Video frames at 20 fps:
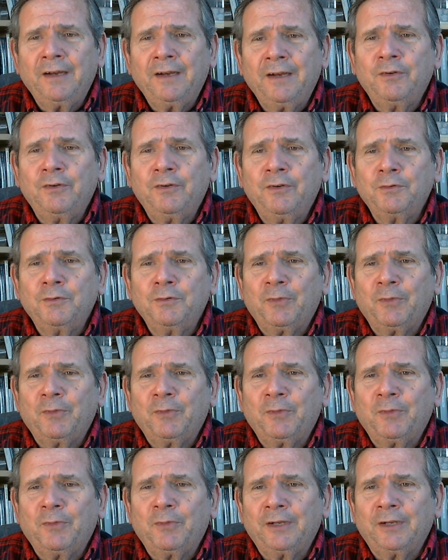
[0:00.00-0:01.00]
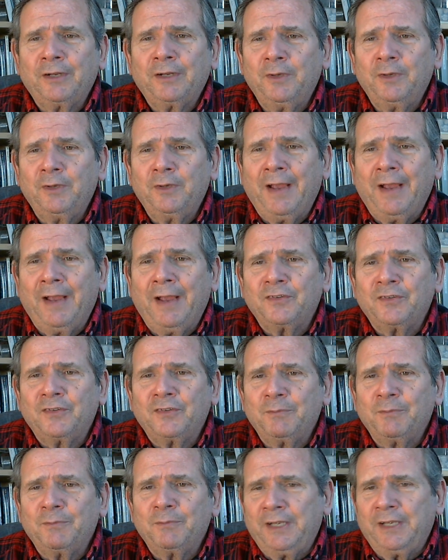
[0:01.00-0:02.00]
to do something to advance
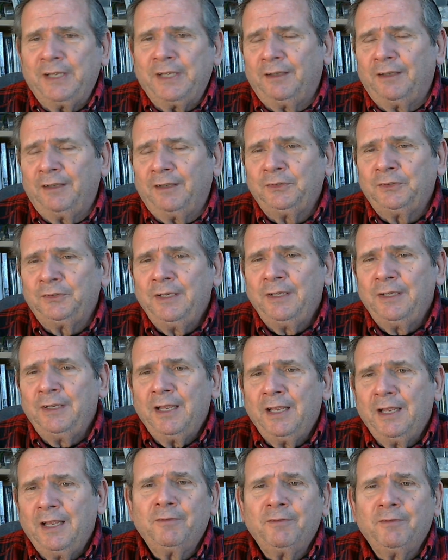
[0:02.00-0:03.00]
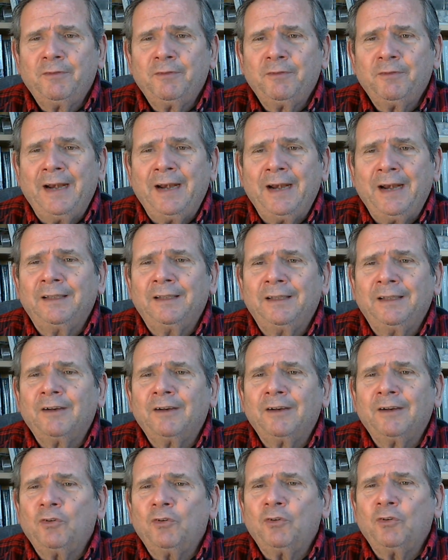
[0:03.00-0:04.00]
themselves, and provided that
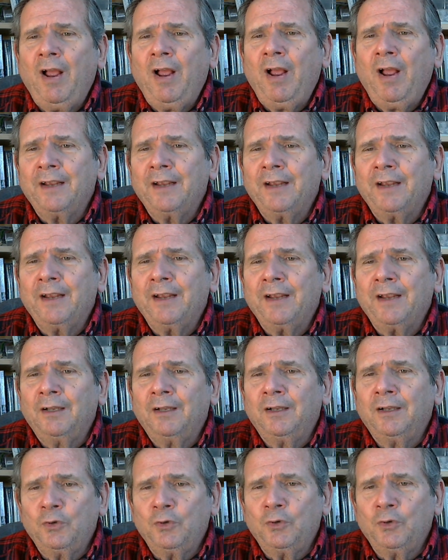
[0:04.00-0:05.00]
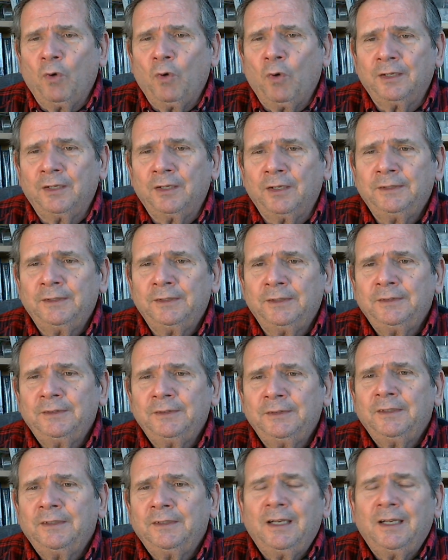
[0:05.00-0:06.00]
they're trying to work,
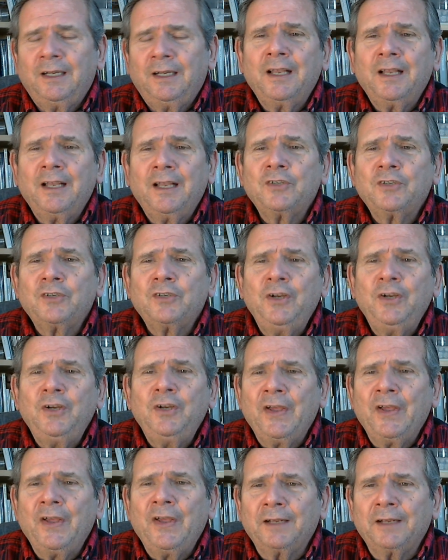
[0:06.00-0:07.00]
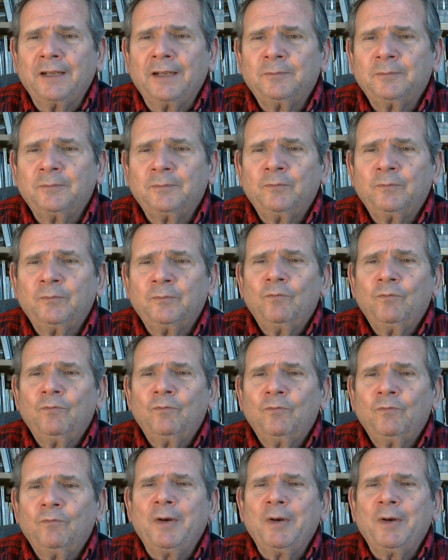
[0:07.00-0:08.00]
is a good thing.
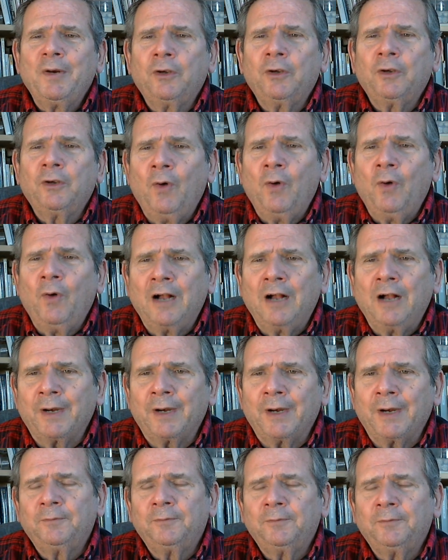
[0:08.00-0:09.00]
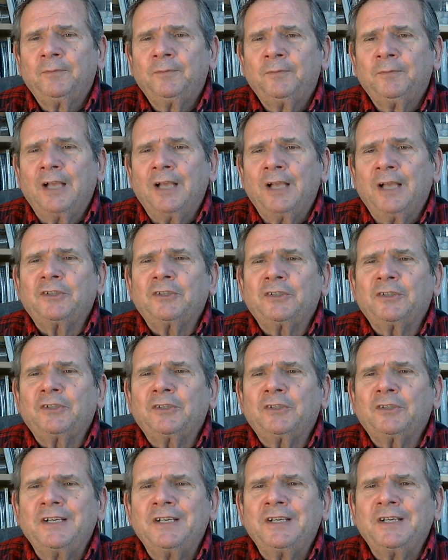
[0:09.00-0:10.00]
Nobody should go hungry,
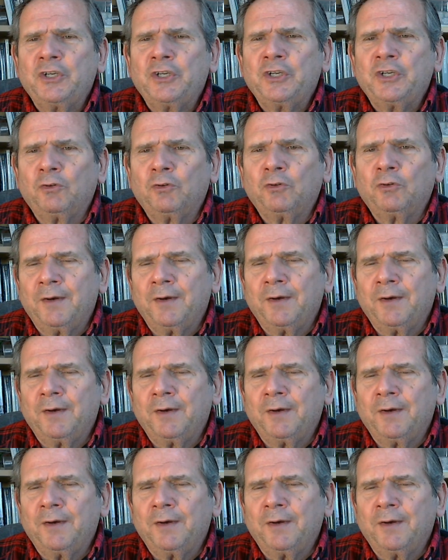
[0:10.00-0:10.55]
especially children.